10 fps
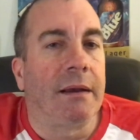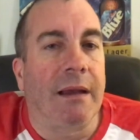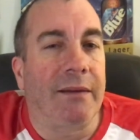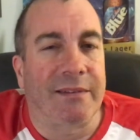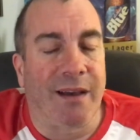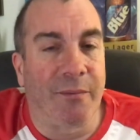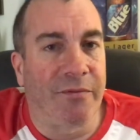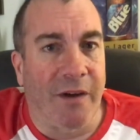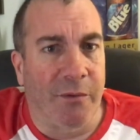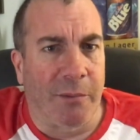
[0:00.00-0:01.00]
Anyways, I'm
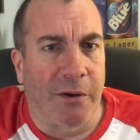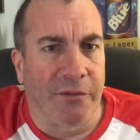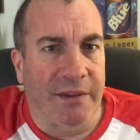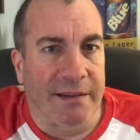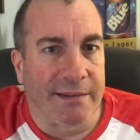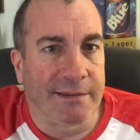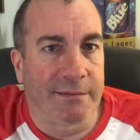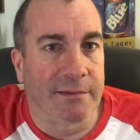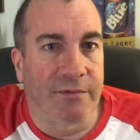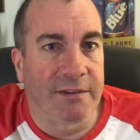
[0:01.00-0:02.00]
fine with my heart thing. It's
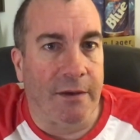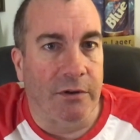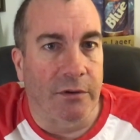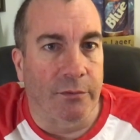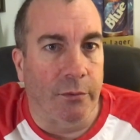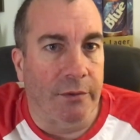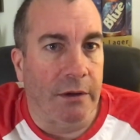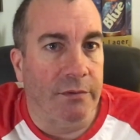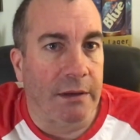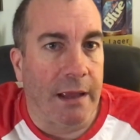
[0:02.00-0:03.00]
7 years old now.
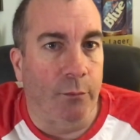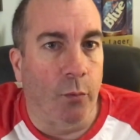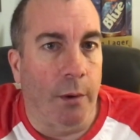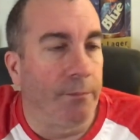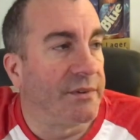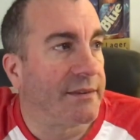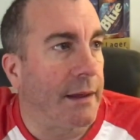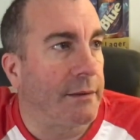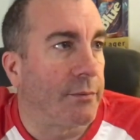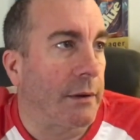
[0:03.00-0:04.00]
Like I had 1
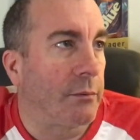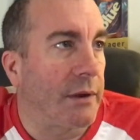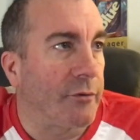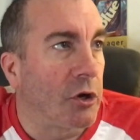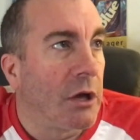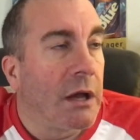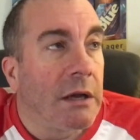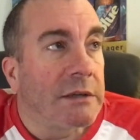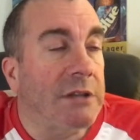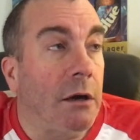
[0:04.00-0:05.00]
stent, like whatever.
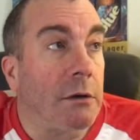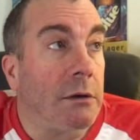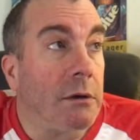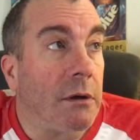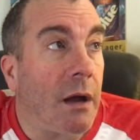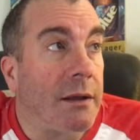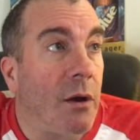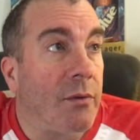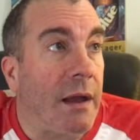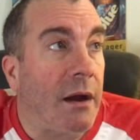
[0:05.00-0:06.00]
So, I
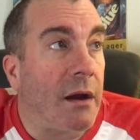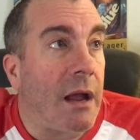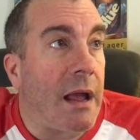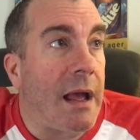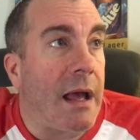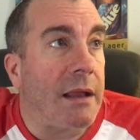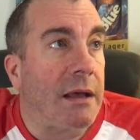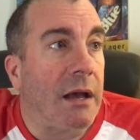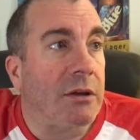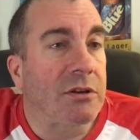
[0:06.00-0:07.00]
go there,
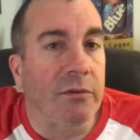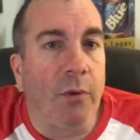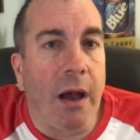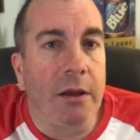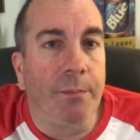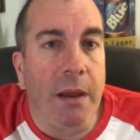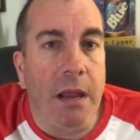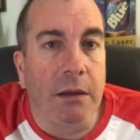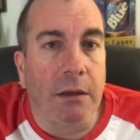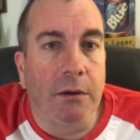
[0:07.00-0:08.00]
and she goes, well, how are you
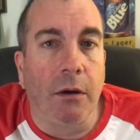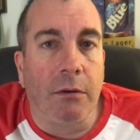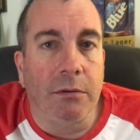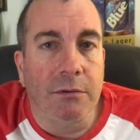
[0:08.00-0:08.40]
paying? And I go,